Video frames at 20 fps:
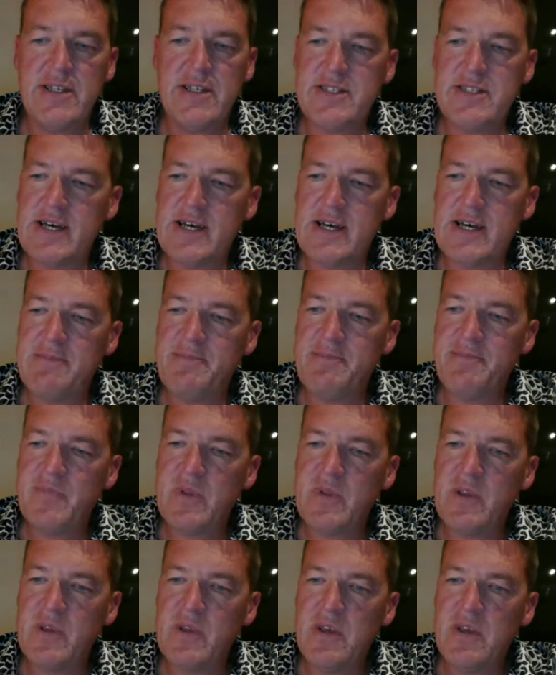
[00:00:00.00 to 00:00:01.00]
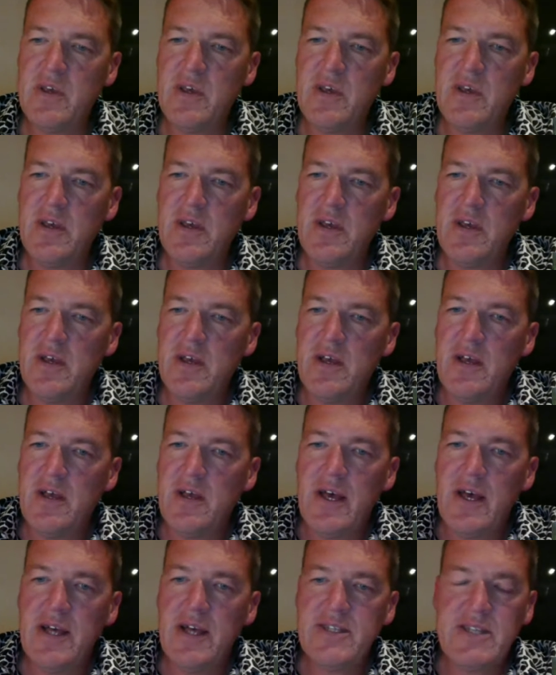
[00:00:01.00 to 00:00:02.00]
seems
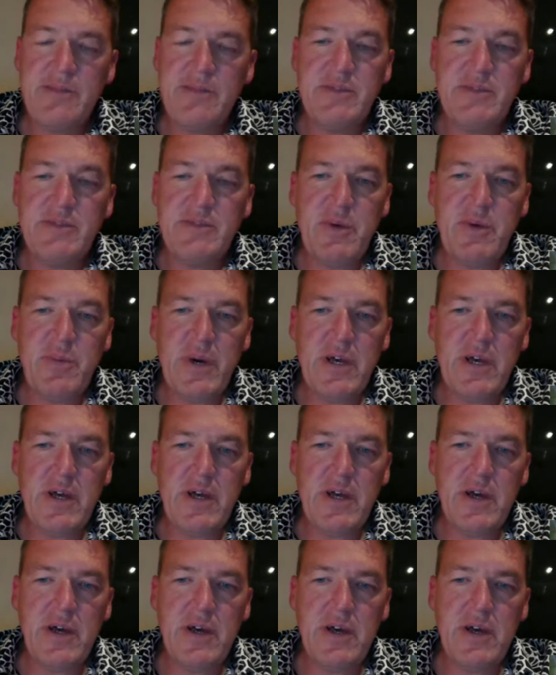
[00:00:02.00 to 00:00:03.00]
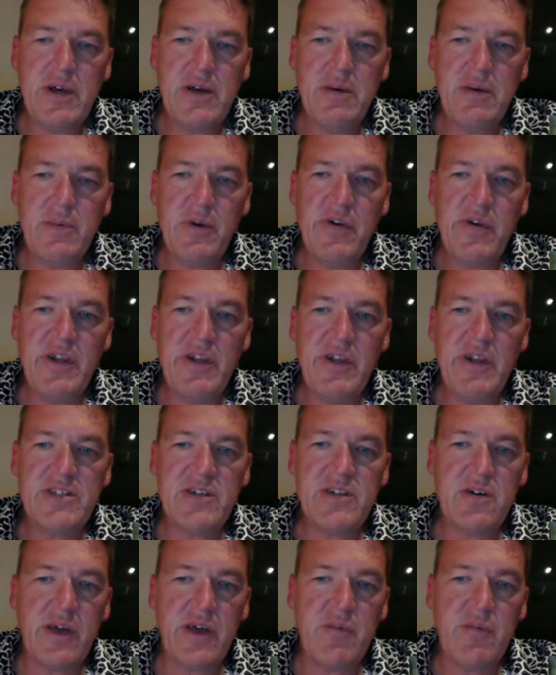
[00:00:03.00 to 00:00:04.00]
to be we're in a
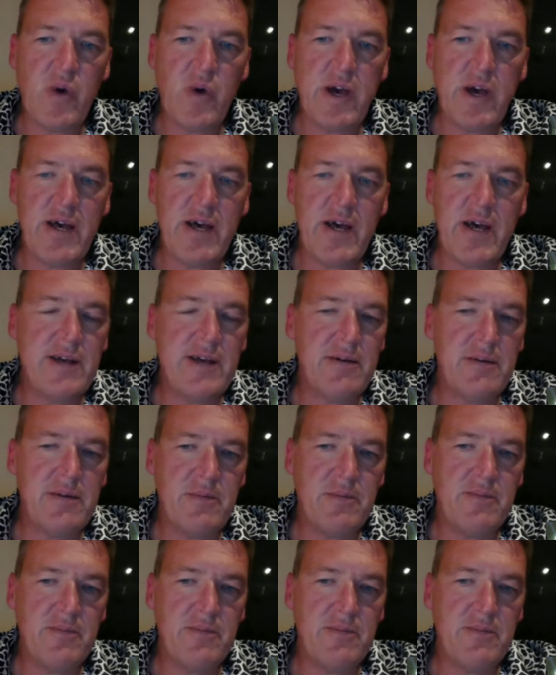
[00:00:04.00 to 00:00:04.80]
time where